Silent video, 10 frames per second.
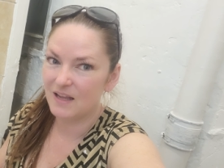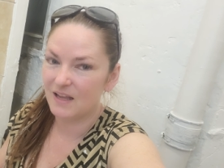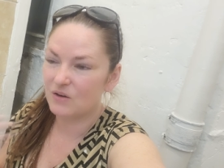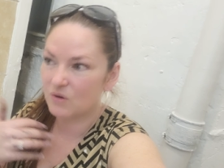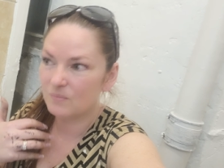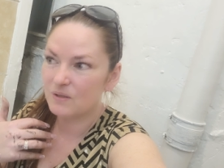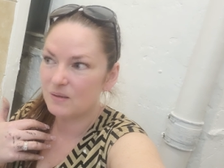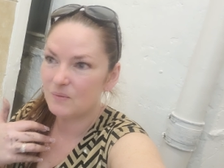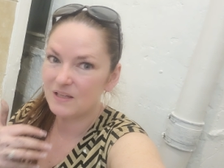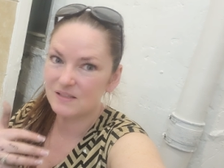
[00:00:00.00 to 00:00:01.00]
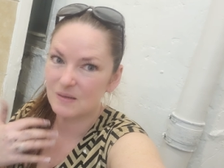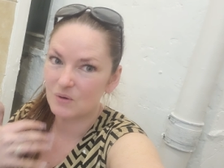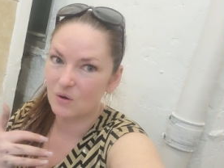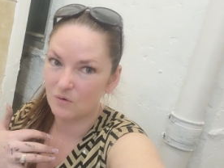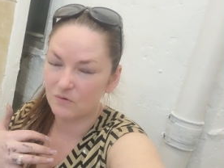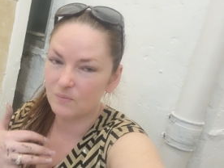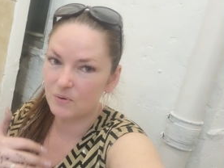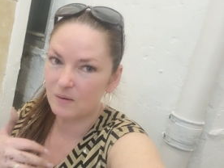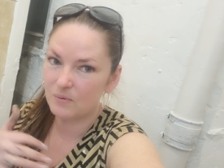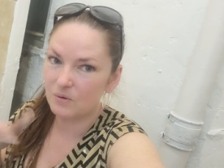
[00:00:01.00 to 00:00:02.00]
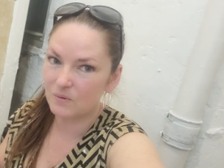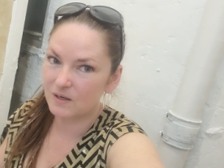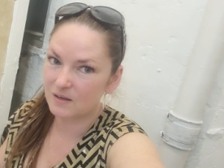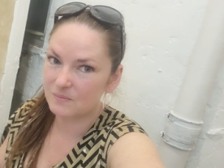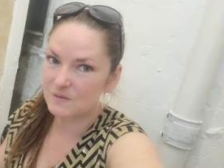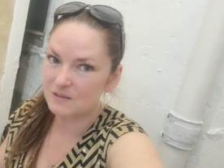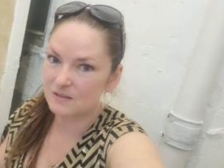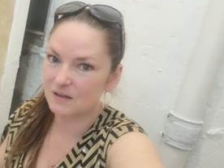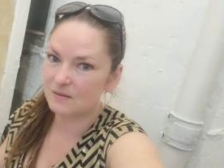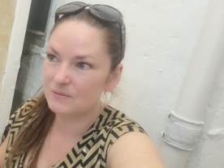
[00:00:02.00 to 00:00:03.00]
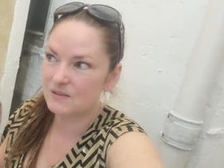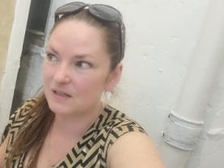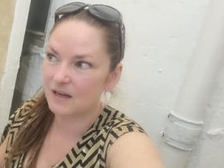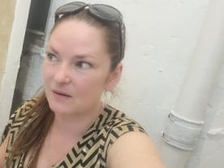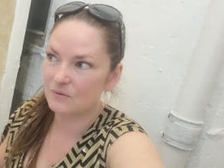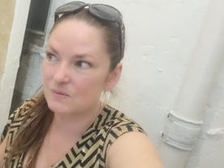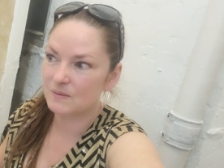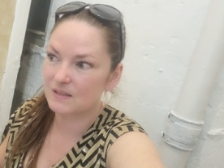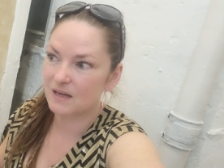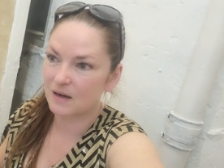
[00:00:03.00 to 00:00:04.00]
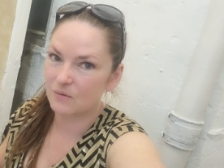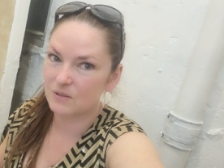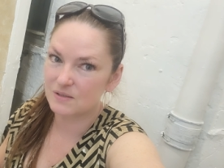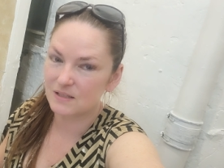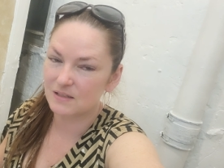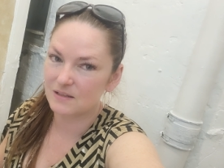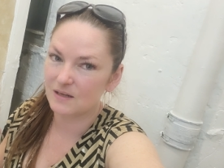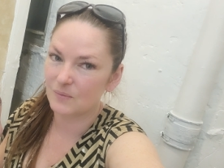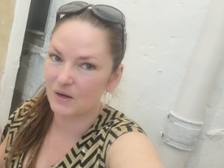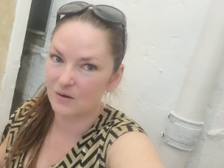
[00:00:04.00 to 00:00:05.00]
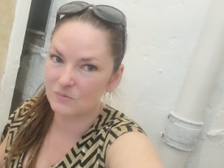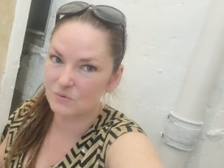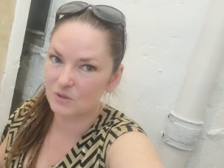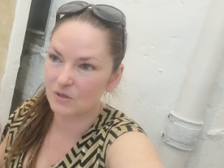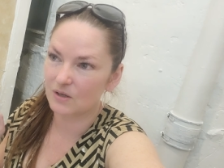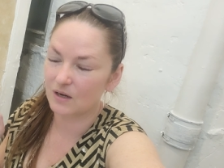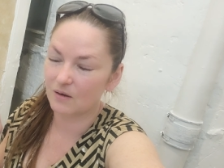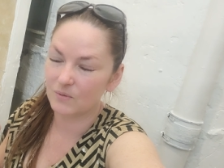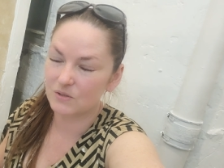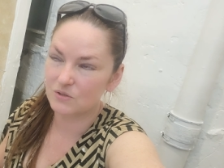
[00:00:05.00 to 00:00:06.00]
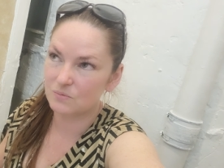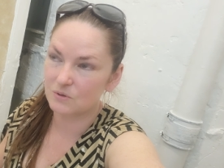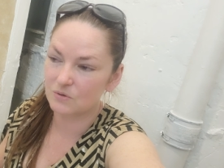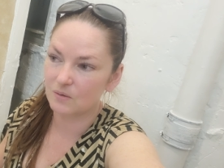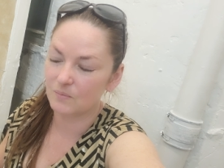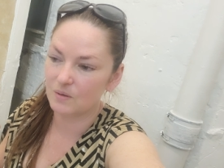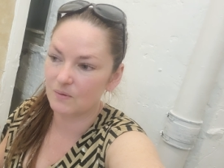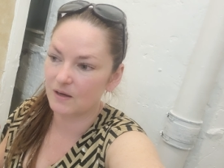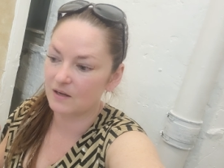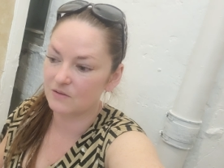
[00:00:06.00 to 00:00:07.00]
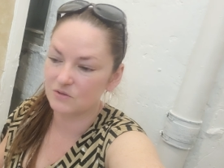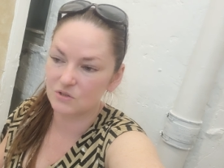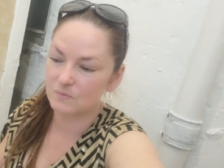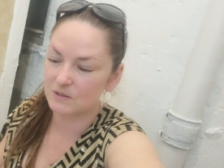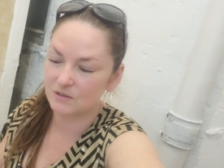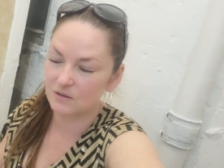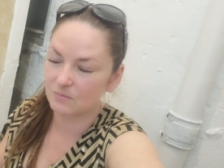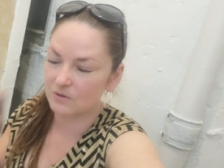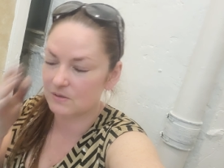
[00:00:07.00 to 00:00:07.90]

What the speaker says: And normally, because I'm an over prepper when it comes to tubs, like I will spend an hour sanding and my arms will hurt and I'll be super grumpy about it and it'll just be a terrible